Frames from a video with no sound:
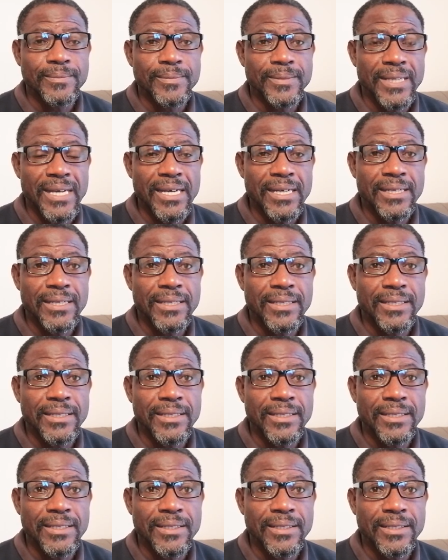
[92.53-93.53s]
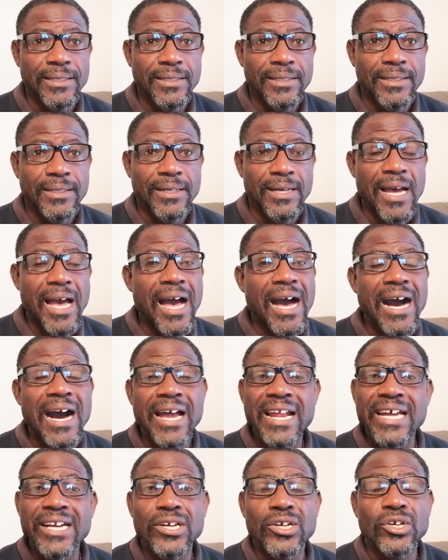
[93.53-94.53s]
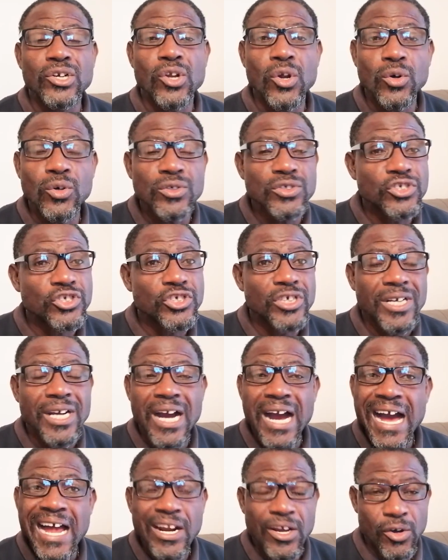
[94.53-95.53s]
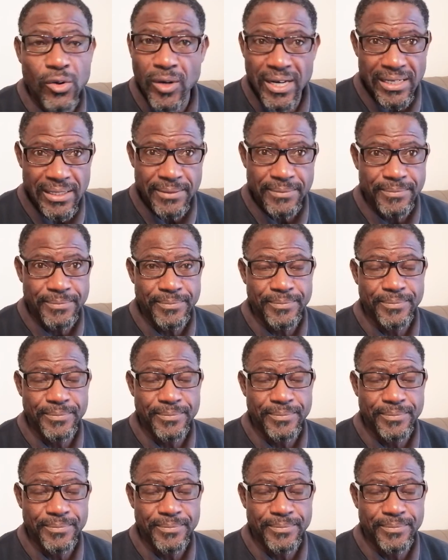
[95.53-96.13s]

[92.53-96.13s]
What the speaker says: Yeah. And I don't drink alcohol.